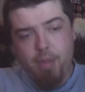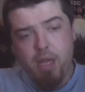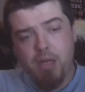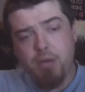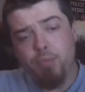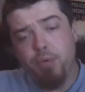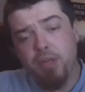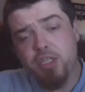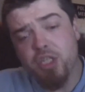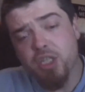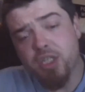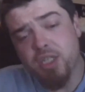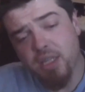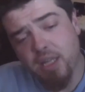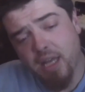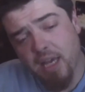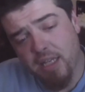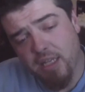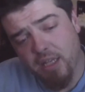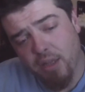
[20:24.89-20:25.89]
Which isn't
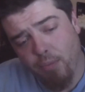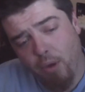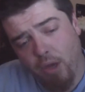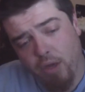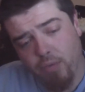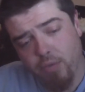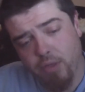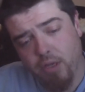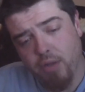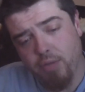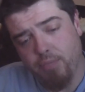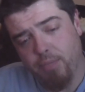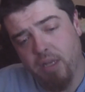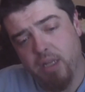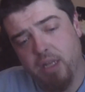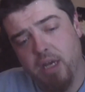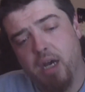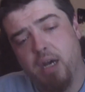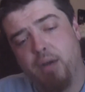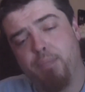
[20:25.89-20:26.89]
the end of the world, I'll admit
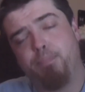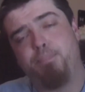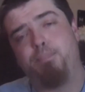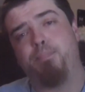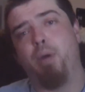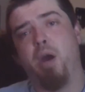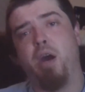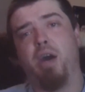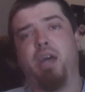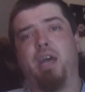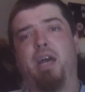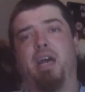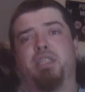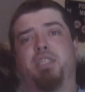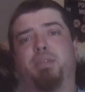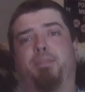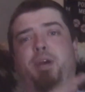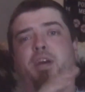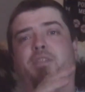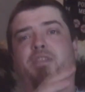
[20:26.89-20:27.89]
that, but it
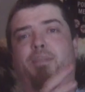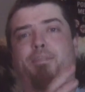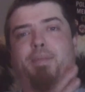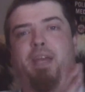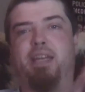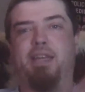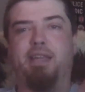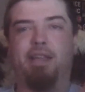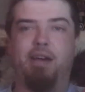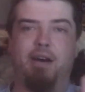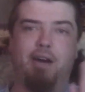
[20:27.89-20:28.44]
is a bit of a pain in the